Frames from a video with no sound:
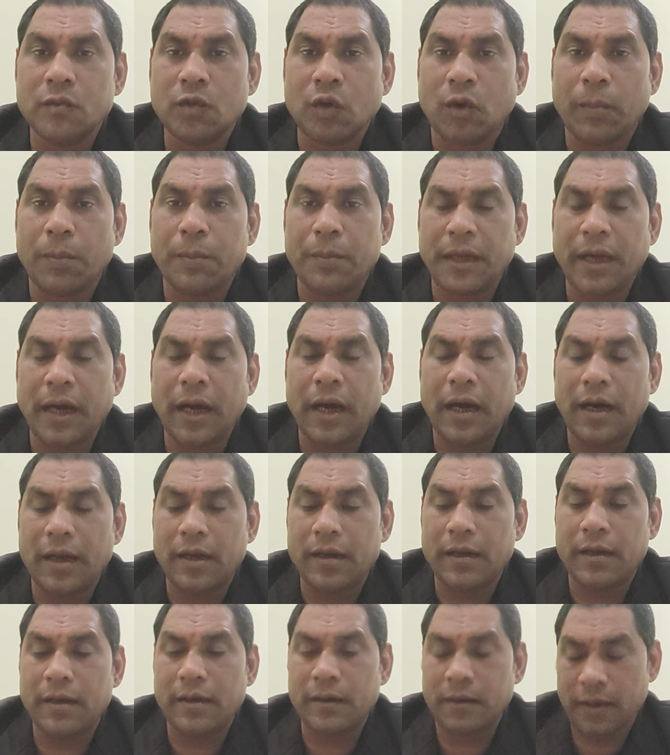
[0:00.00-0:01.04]
of
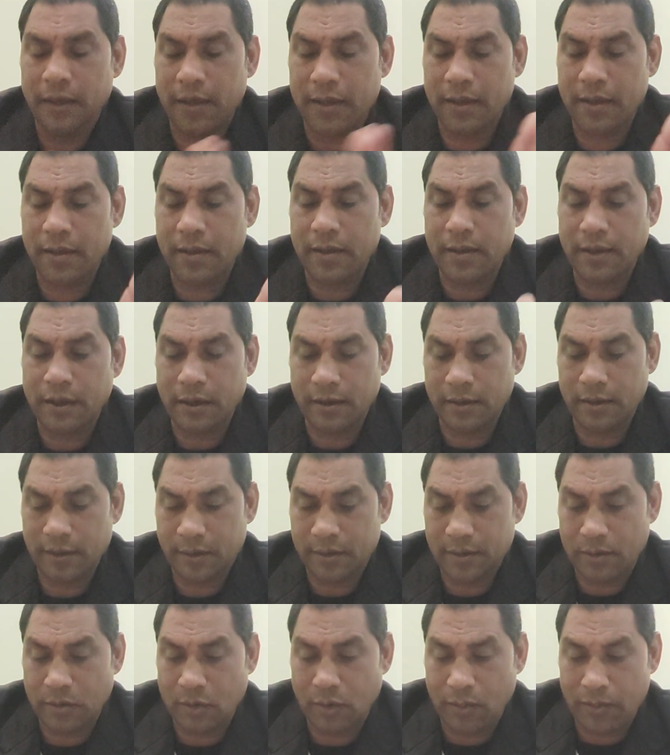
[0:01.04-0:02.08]
Bihar and
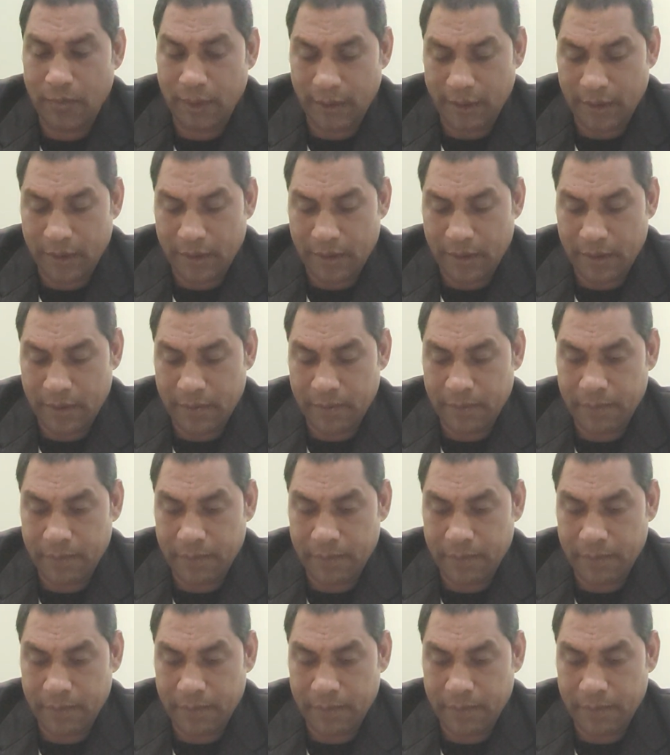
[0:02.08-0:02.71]
others government.